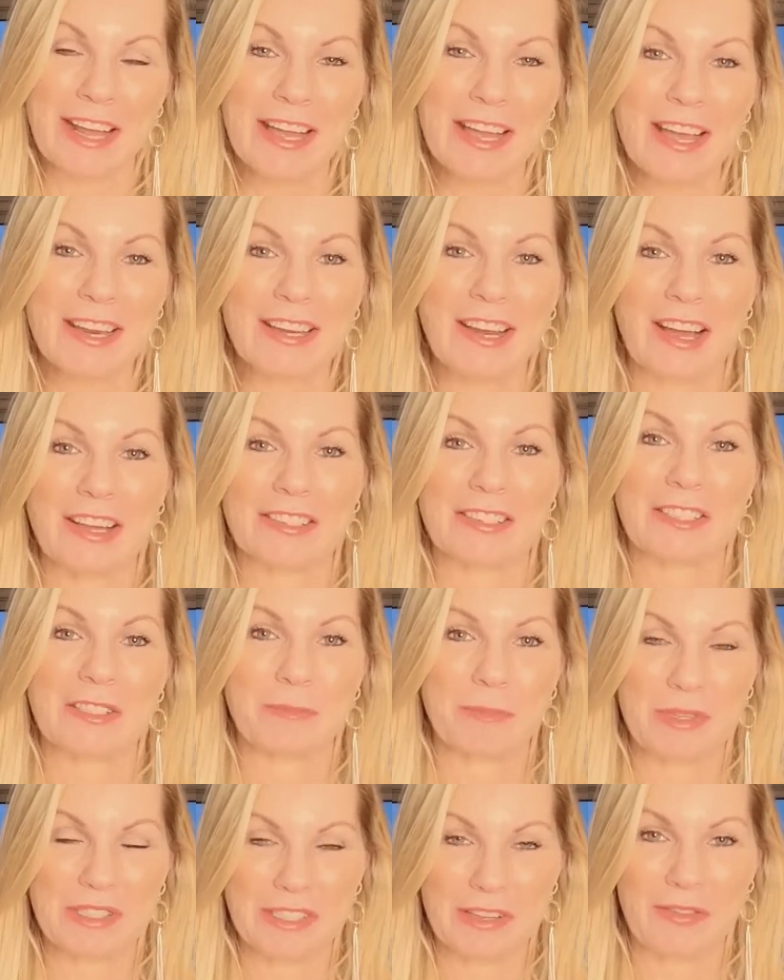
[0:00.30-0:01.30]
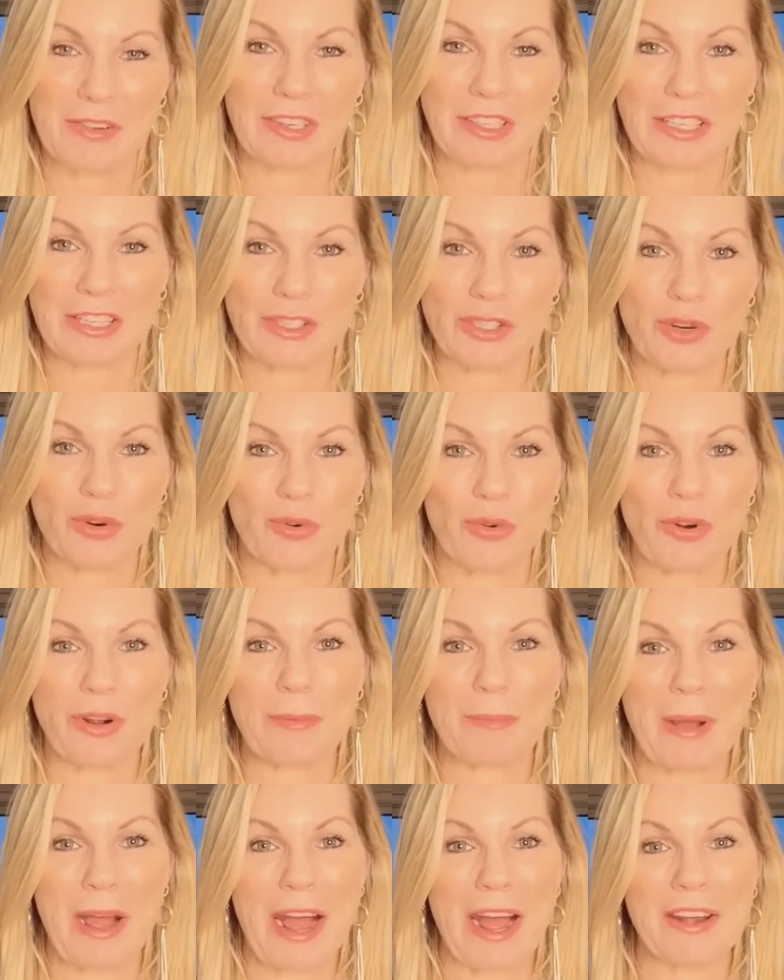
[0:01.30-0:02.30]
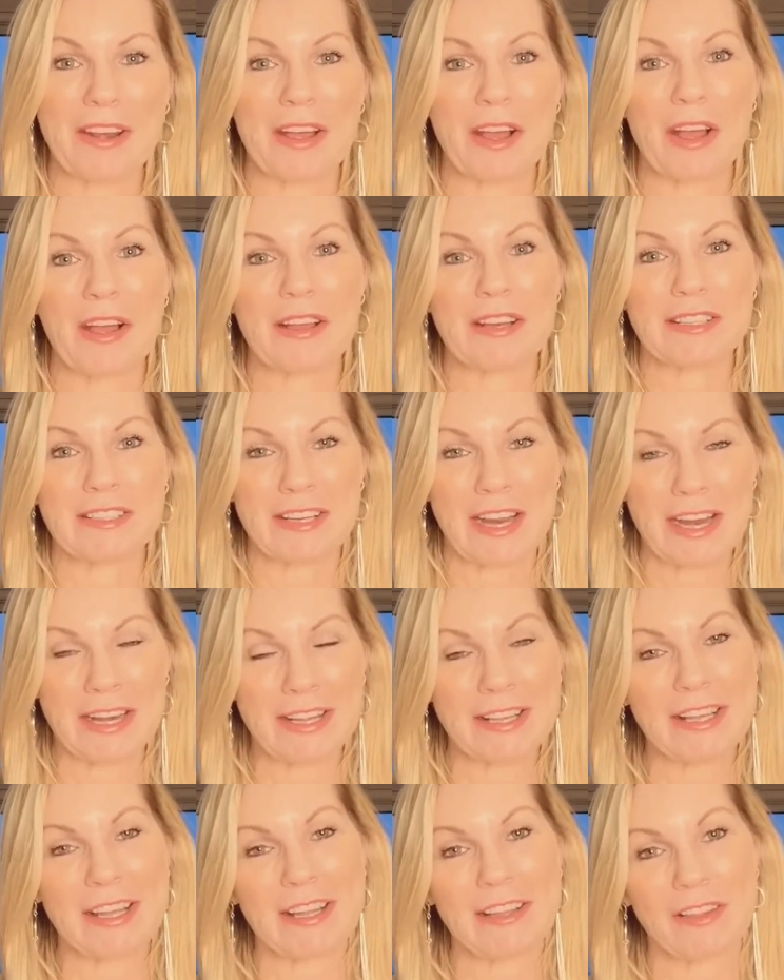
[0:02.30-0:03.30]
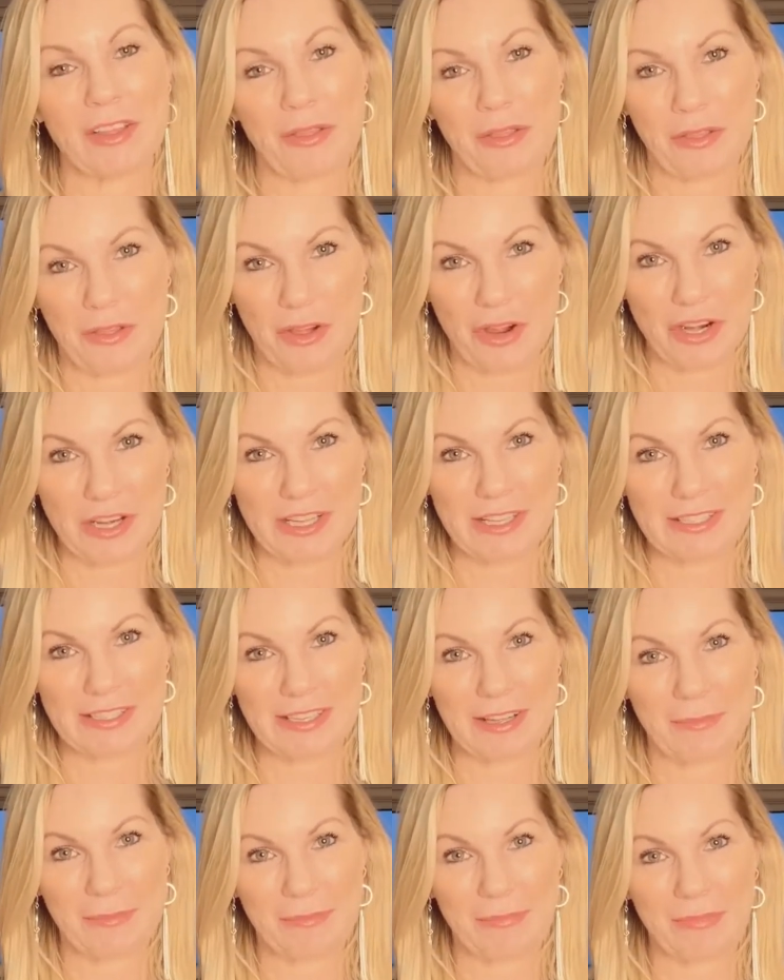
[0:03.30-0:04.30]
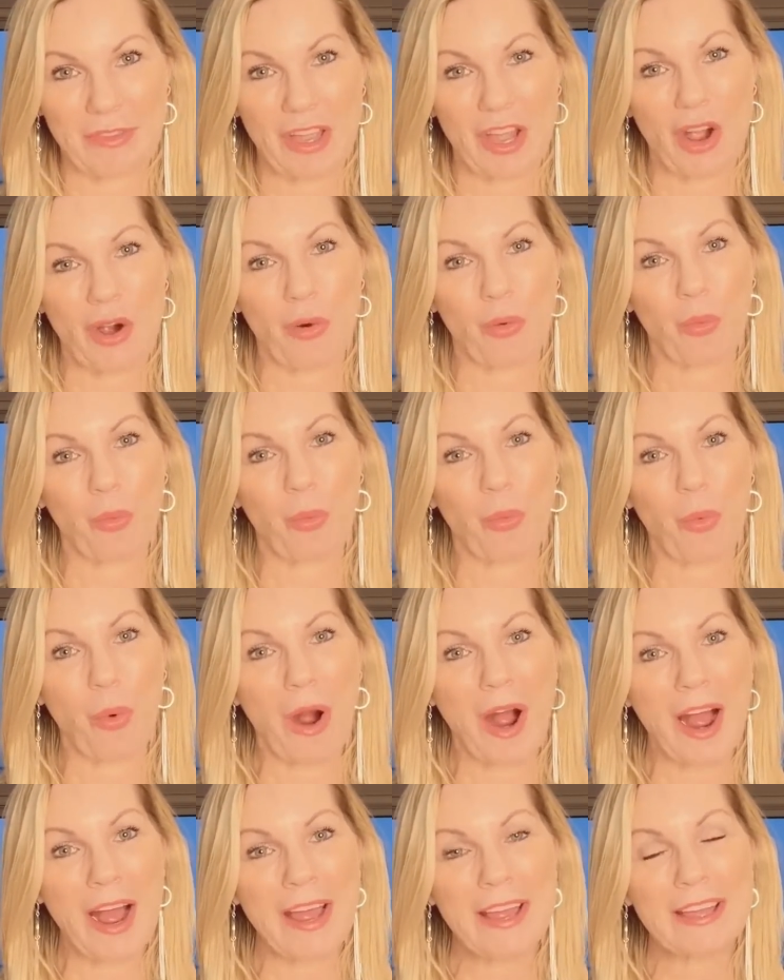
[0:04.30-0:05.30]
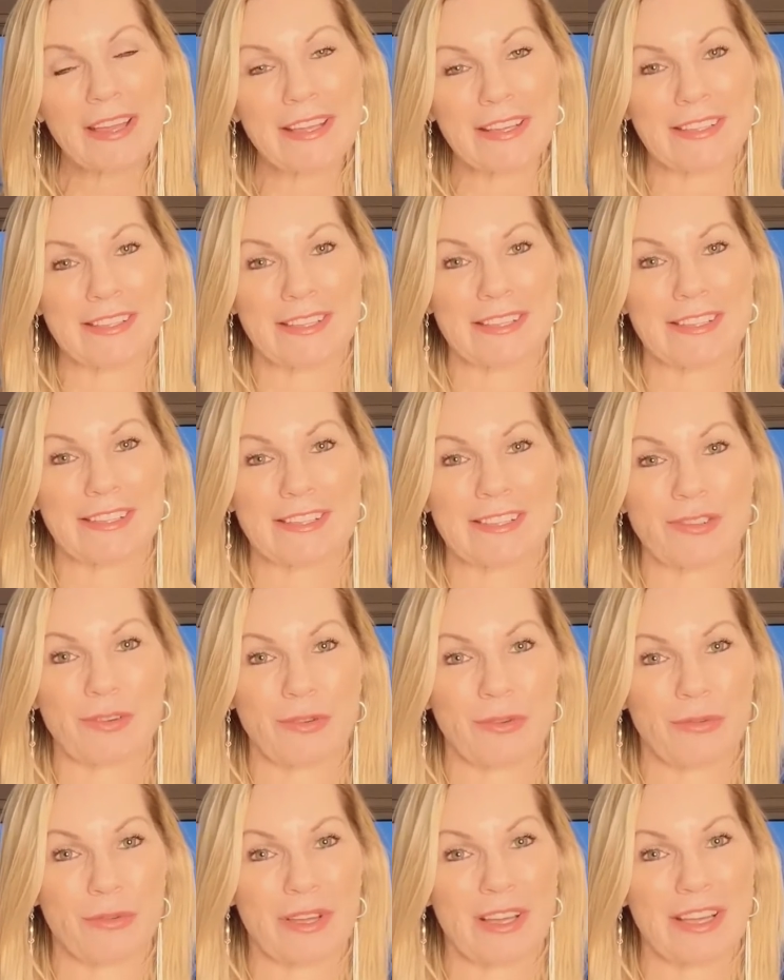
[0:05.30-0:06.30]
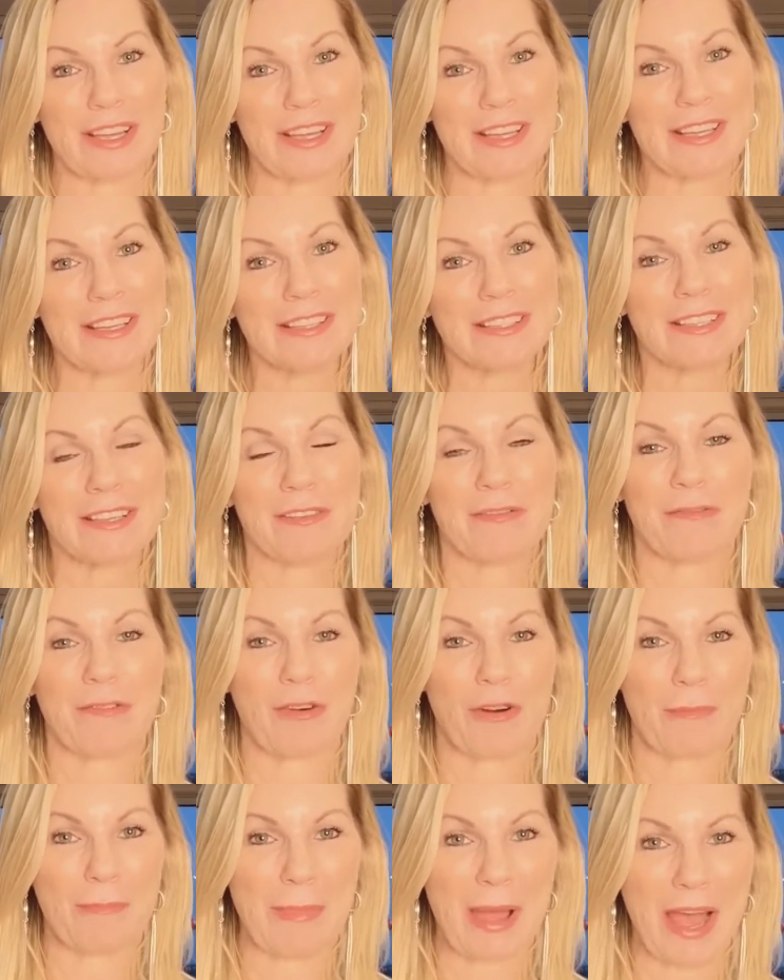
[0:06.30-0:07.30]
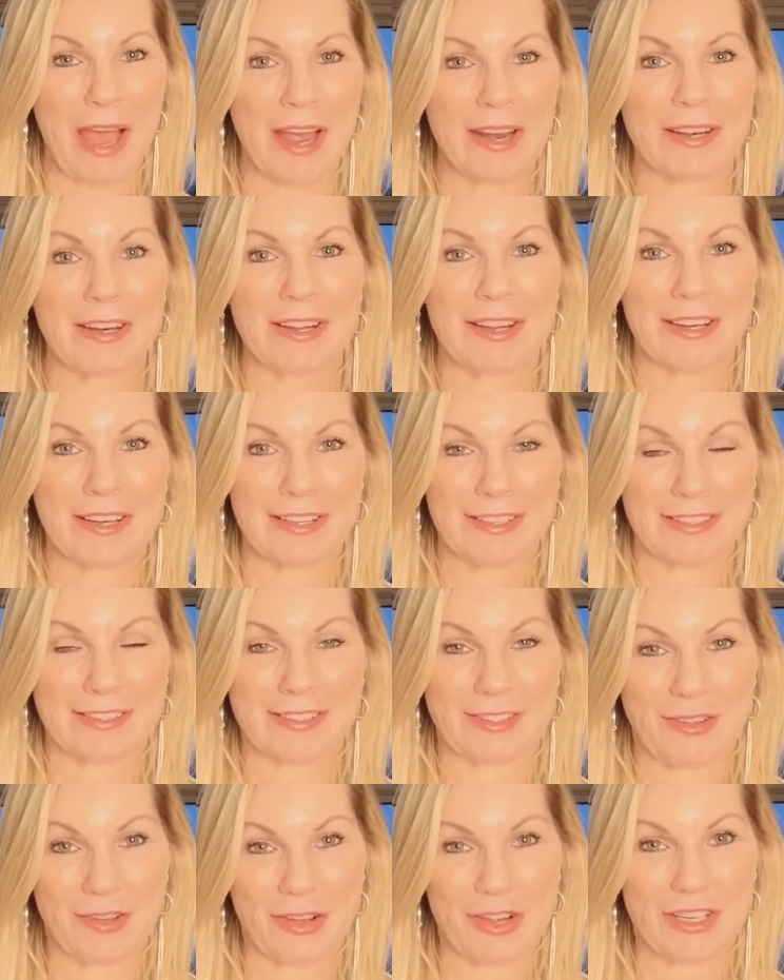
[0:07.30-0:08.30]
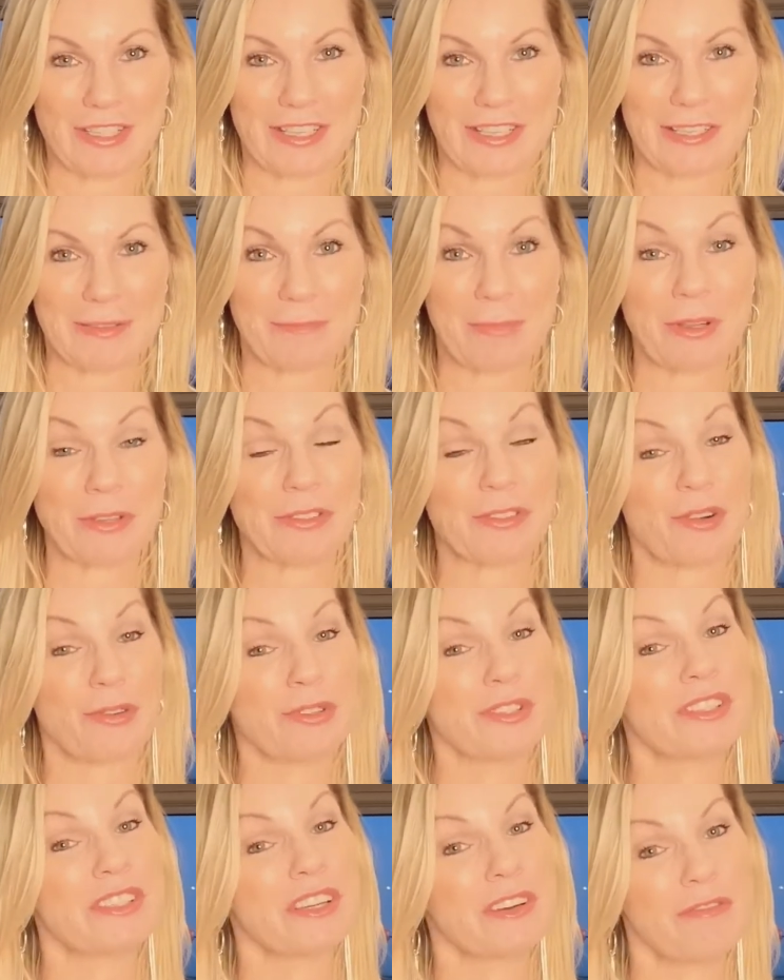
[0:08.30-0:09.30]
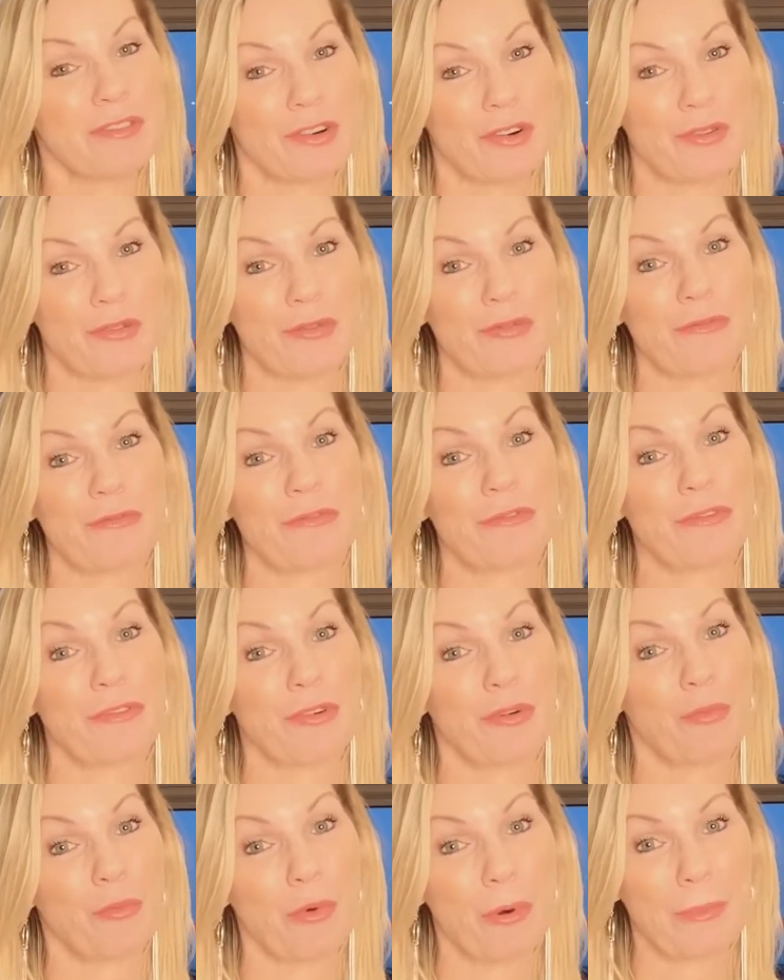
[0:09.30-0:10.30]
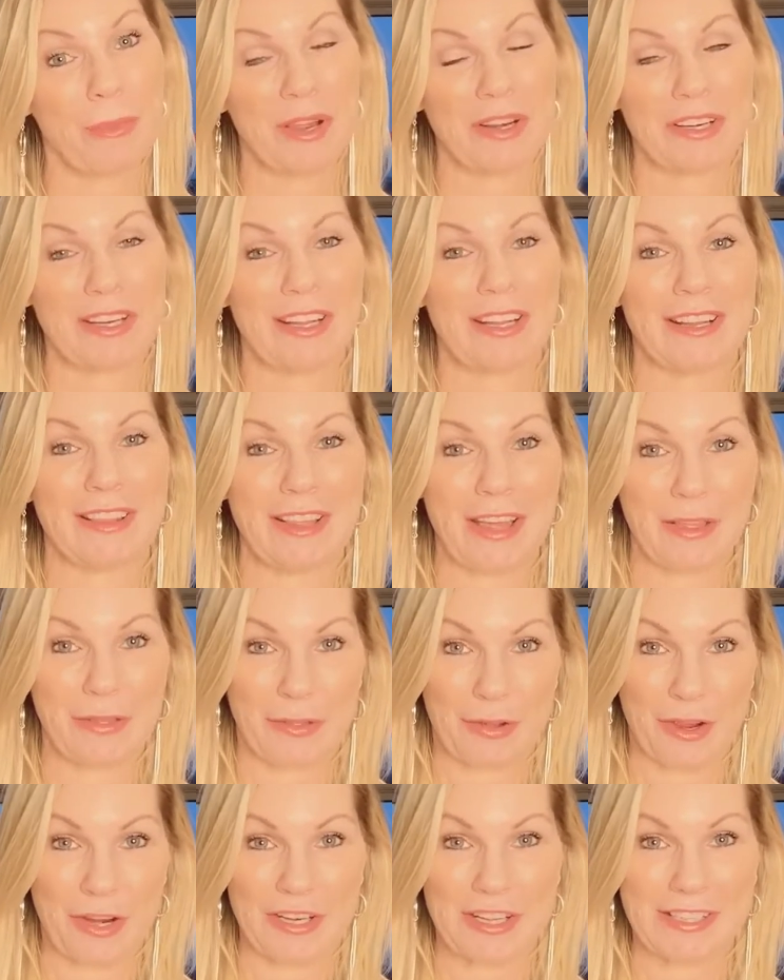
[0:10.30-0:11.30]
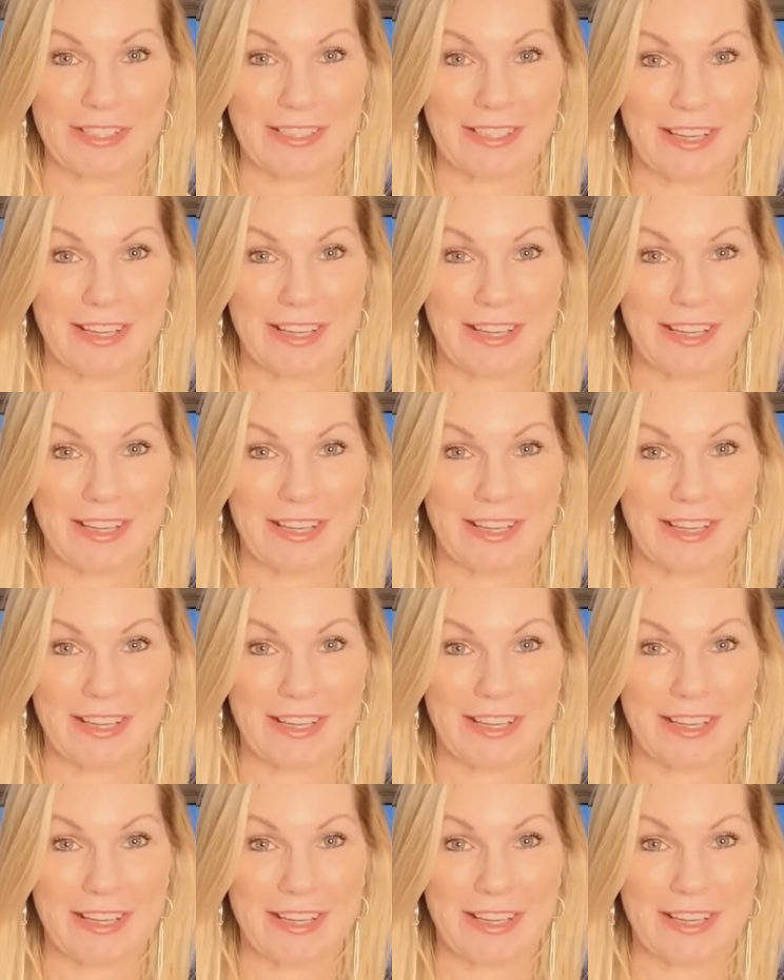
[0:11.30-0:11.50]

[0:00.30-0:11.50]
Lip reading: I'd like to specifically talk about dating in the 30s. Why is it so easy for a man in his 30s, but so difficult for a woman in their 30s?